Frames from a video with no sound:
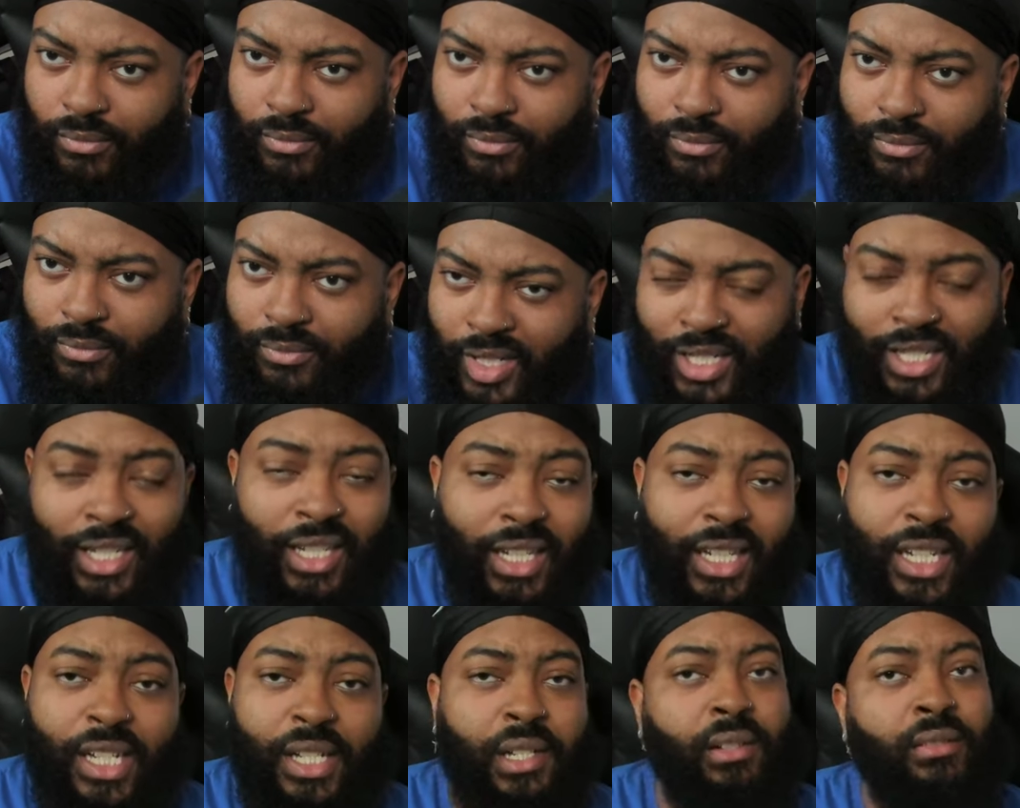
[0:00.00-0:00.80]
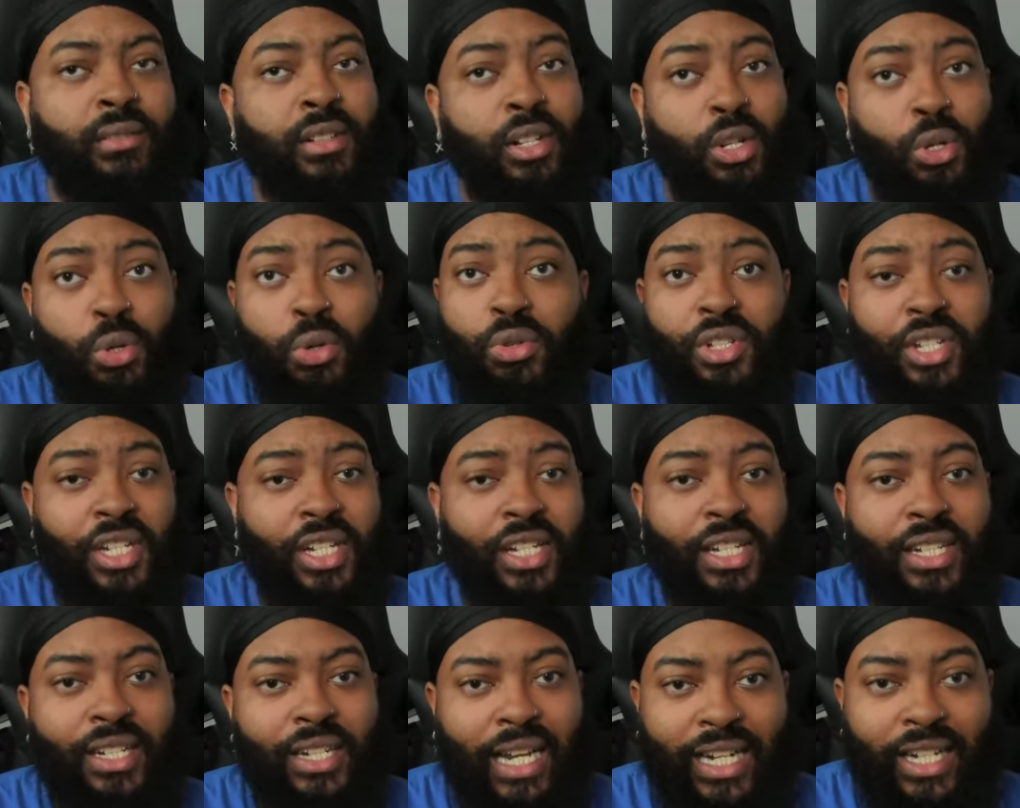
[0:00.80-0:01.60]
He didn't even lose
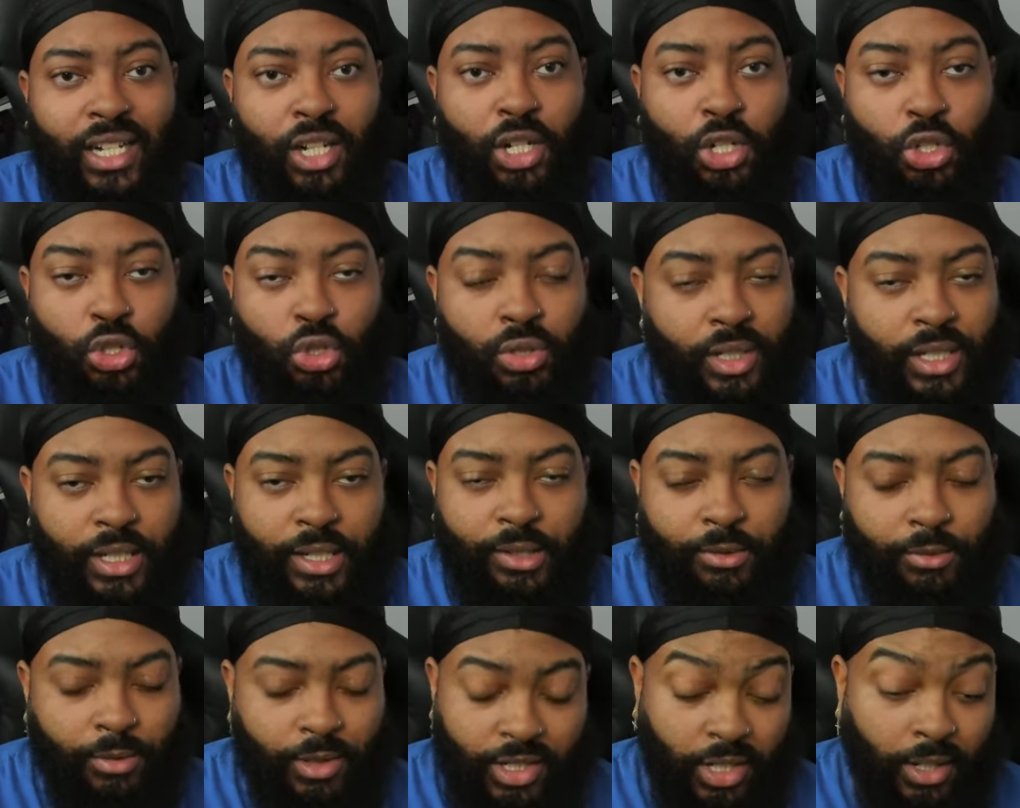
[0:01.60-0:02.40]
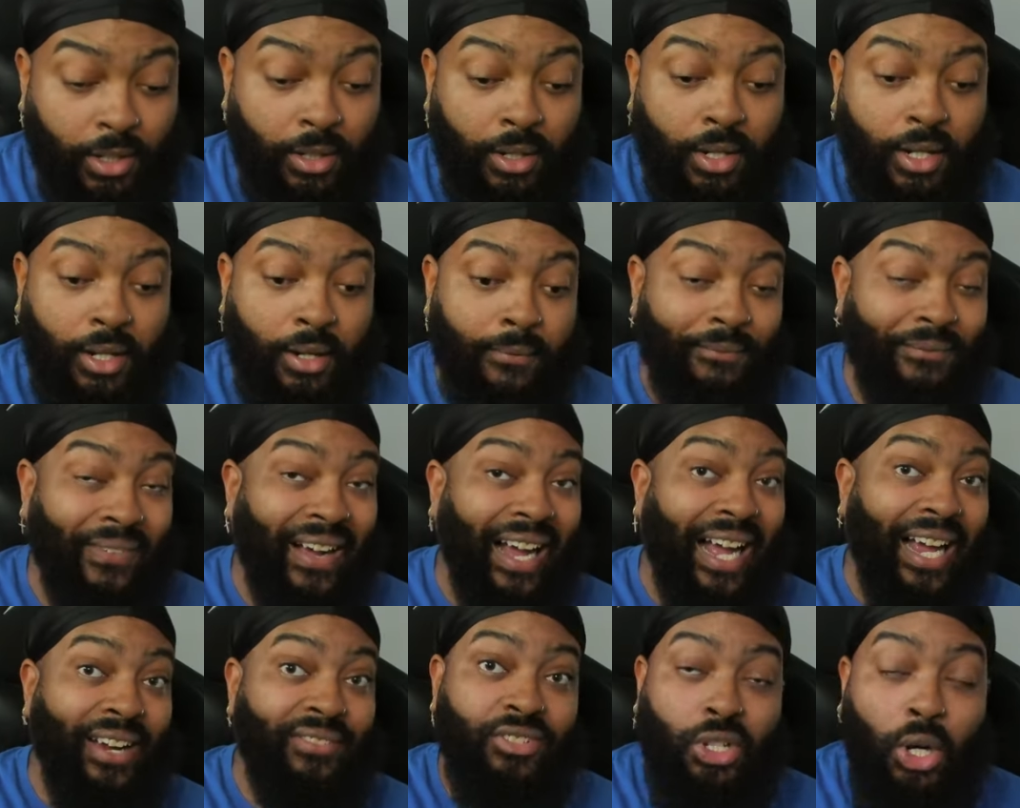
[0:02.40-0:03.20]
in like it was a
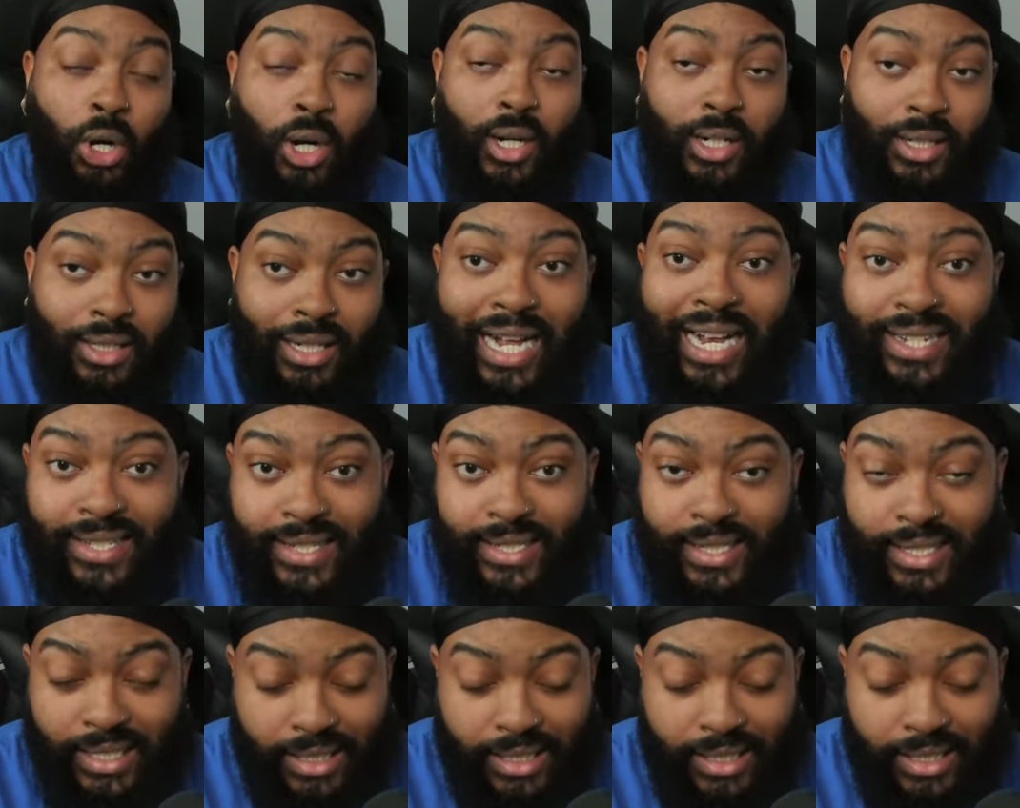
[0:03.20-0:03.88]
five-star classic.